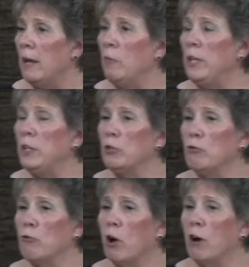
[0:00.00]
and we need
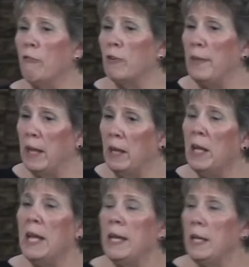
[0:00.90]
to draw
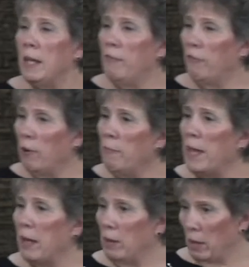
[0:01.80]

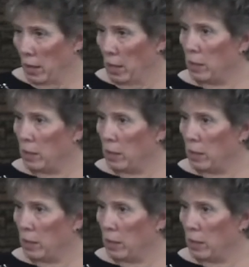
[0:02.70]
from that